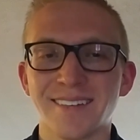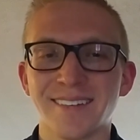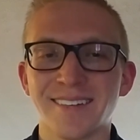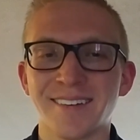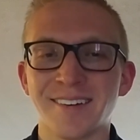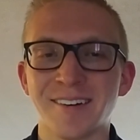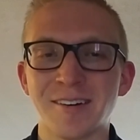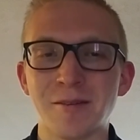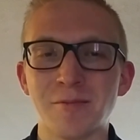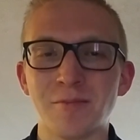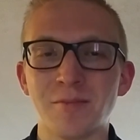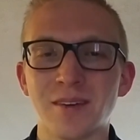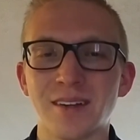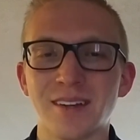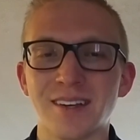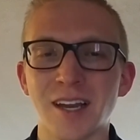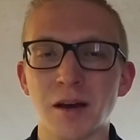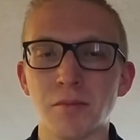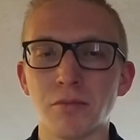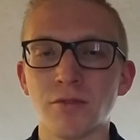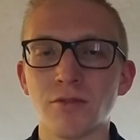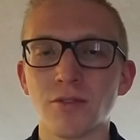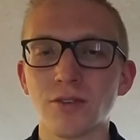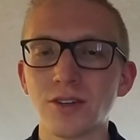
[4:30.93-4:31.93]

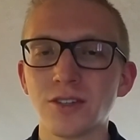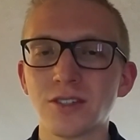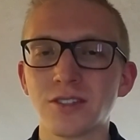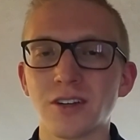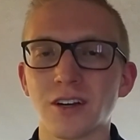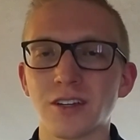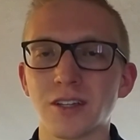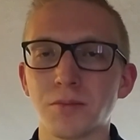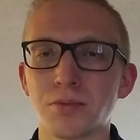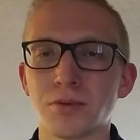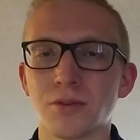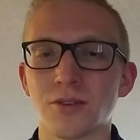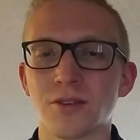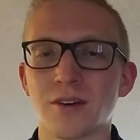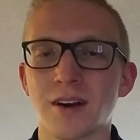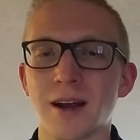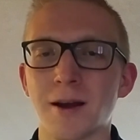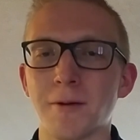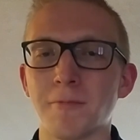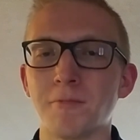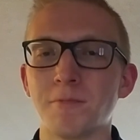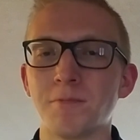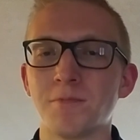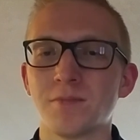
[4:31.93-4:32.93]
Now, before you start the
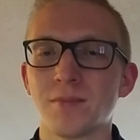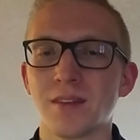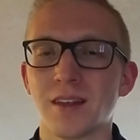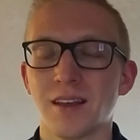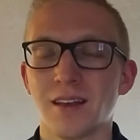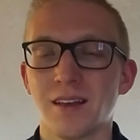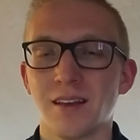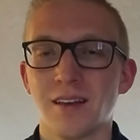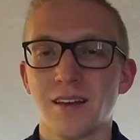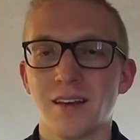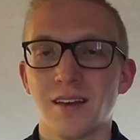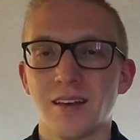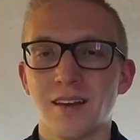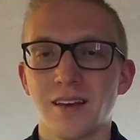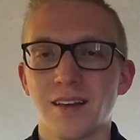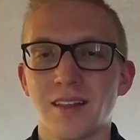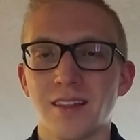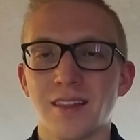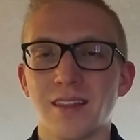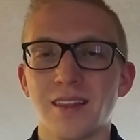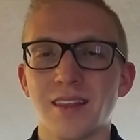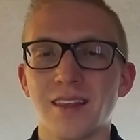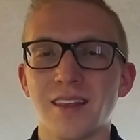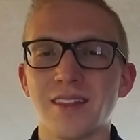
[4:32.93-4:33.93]
program,
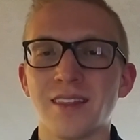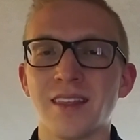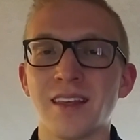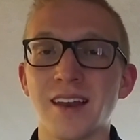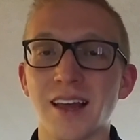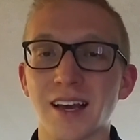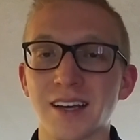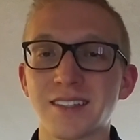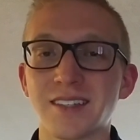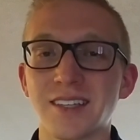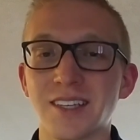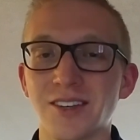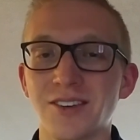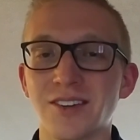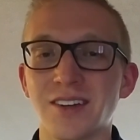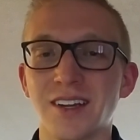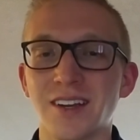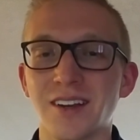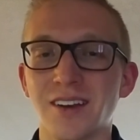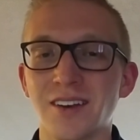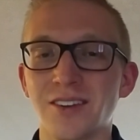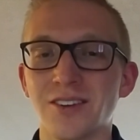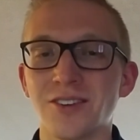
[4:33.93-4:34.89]
the next thing you need to